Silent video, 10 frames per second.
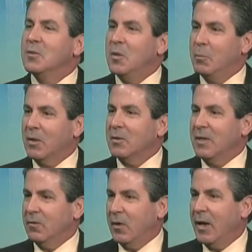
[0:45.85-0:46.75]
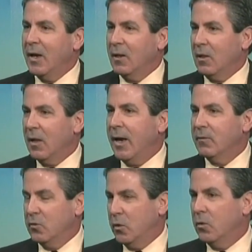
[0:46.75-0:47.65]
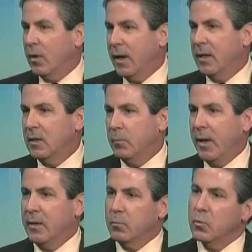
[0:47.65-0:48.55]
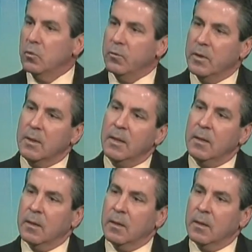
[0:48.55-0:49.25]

typically have had a lot of notoriety about improving